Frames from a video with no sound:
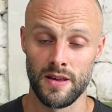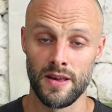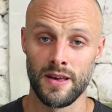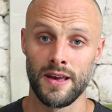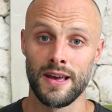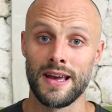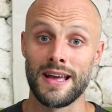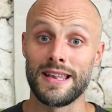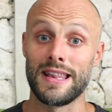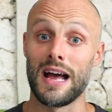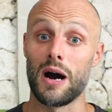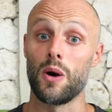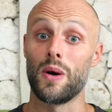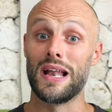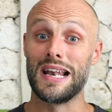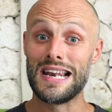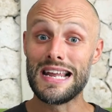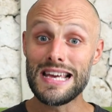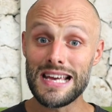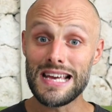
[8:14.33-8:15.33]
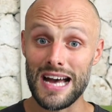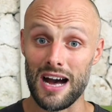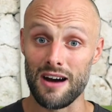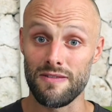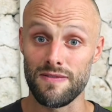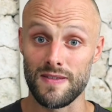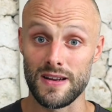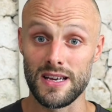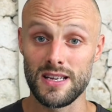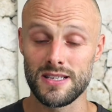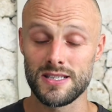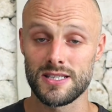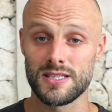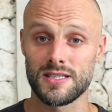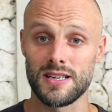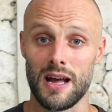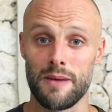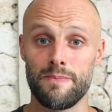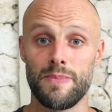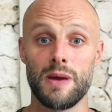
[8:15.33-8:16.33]
Now, elite athletes
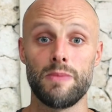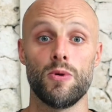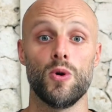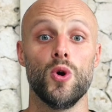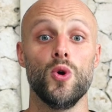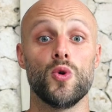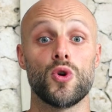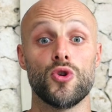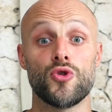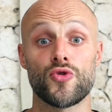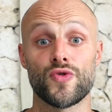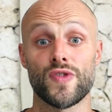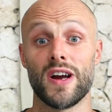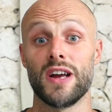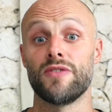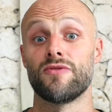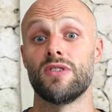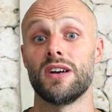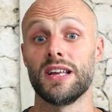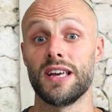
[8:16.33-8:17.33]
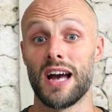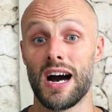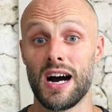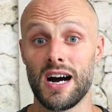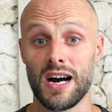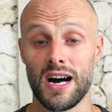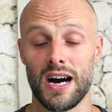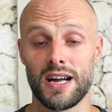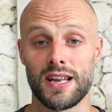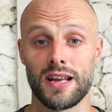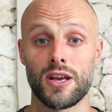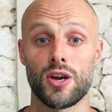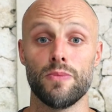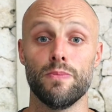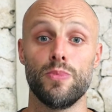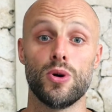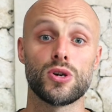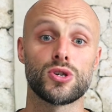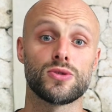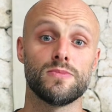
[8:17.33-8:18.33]
and people who can train really hard and can
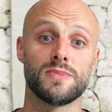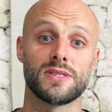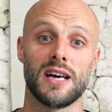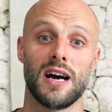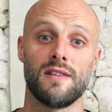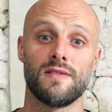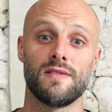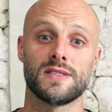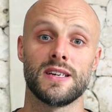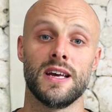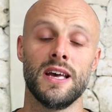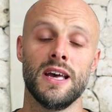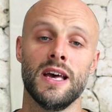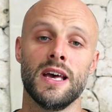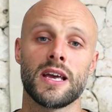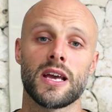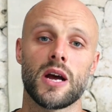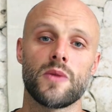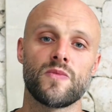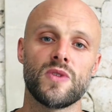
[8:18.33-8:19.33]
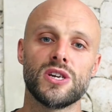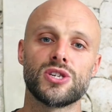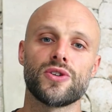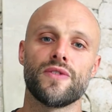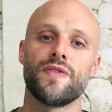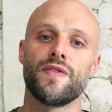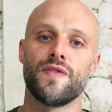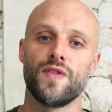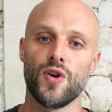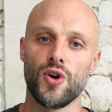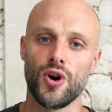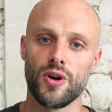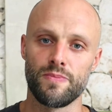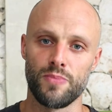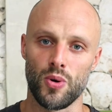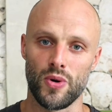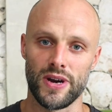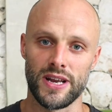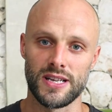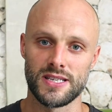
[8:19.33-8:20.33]
push themselves can reach a third
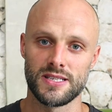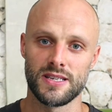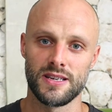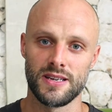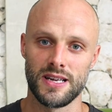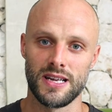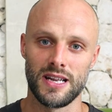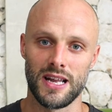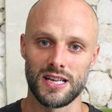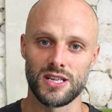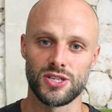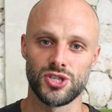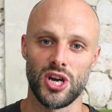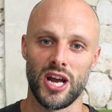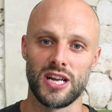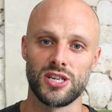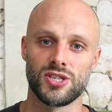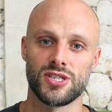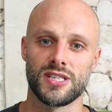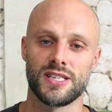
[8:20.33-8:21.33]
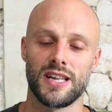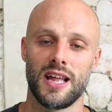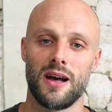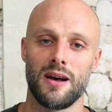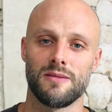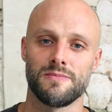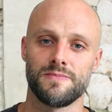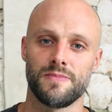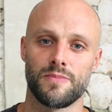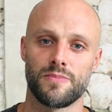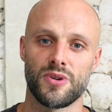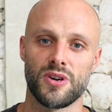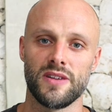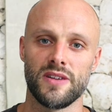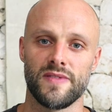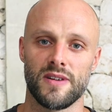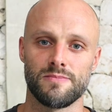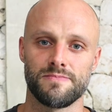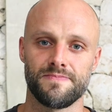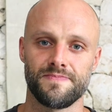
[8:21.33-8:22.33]
point that changes in their
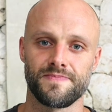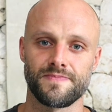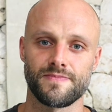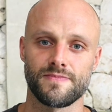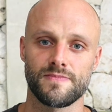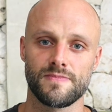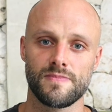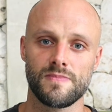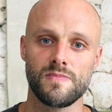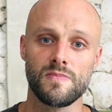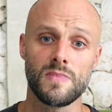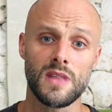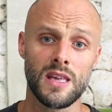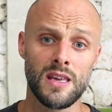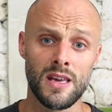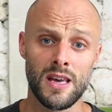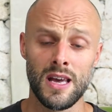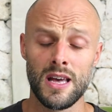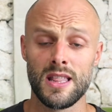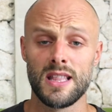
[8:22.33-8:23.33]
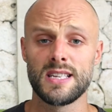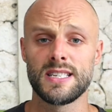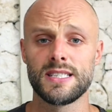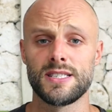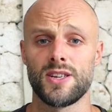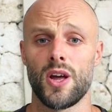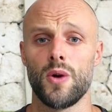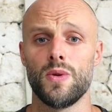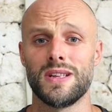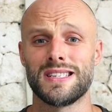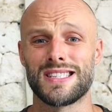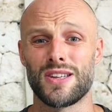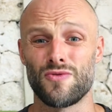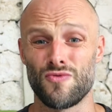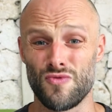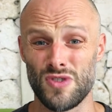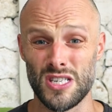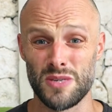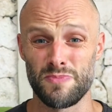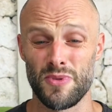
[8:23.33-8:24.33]
breathing. This is known as the
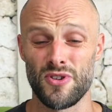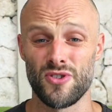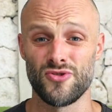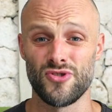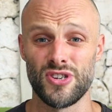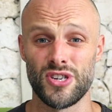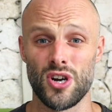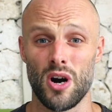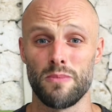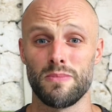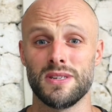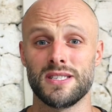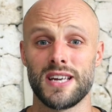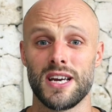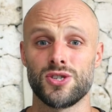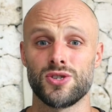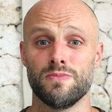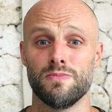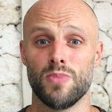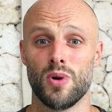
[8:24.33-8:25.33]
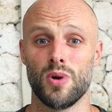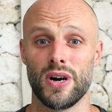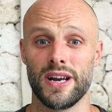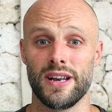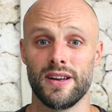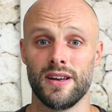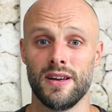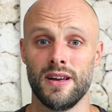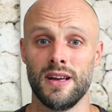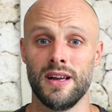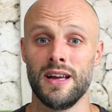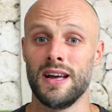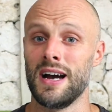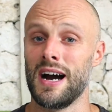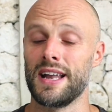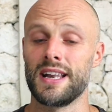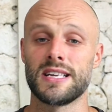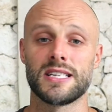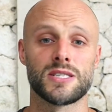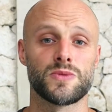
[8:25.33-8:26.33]
respiratory compensation point,
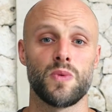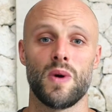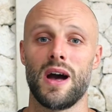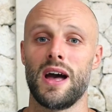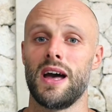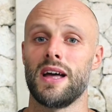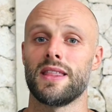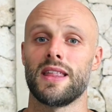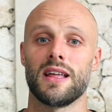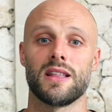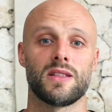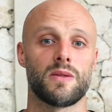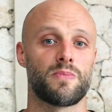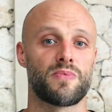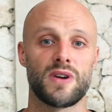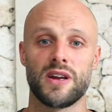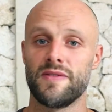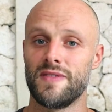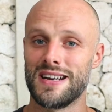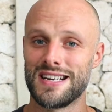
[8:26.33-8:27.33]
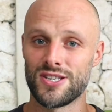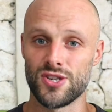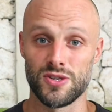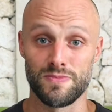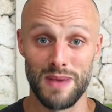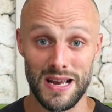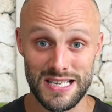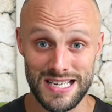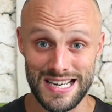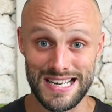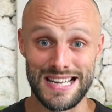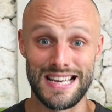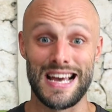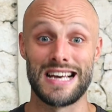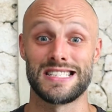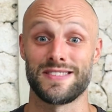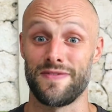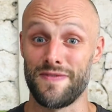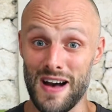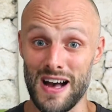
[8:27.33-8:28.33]
and this is where the breathing is just basically
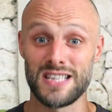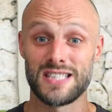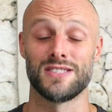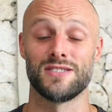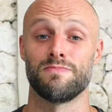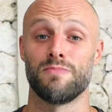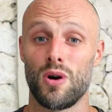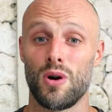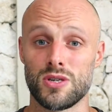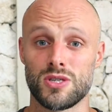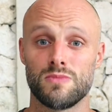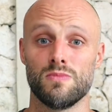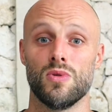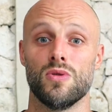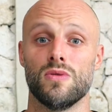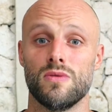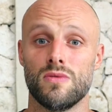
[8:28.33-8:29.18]
as fast as possible.